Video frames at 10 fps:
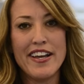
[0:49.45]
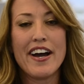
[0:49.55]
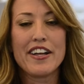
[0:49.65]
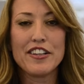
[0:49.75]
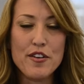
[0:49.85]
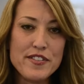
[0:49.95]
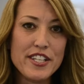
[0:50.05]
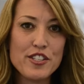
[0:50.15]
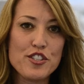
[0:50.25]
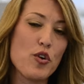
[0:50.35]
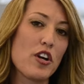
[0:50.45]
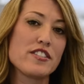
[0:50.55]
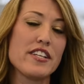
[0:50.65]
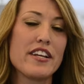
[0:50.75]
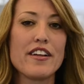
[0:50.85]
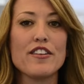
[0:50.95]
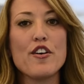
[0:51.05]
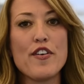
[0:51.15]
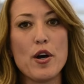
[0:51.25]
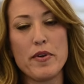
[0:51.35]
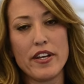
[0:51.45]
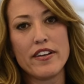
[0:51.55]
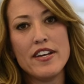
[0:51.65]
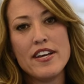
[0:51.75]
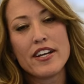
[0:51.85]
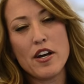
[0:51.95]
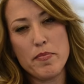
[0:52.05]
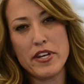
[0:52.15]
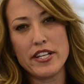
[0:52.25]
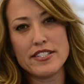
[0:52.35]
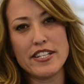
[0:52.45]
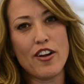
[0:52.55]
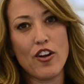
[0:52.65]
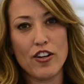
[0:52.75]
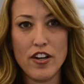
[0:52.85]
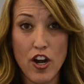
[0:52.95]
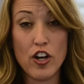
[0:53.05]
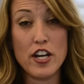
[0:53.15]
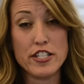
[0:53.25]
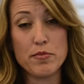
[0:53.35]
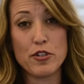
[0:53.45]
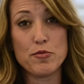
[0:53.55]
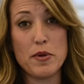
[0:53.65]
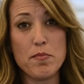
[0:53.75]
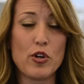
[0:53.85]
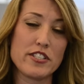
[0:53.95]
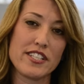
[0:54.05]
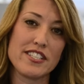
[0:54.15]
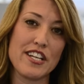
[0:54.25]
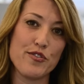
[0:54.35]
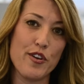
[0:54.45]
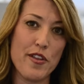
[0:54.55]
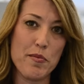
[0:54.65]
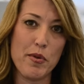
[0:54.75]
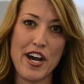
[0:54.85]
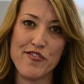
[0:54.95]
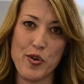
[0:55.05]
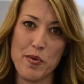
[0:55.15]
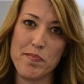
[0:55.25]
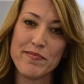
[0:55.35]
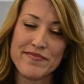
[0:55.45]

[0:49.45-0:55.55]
I love Salesforce and I love helping companies and our customers be more successful on the platform.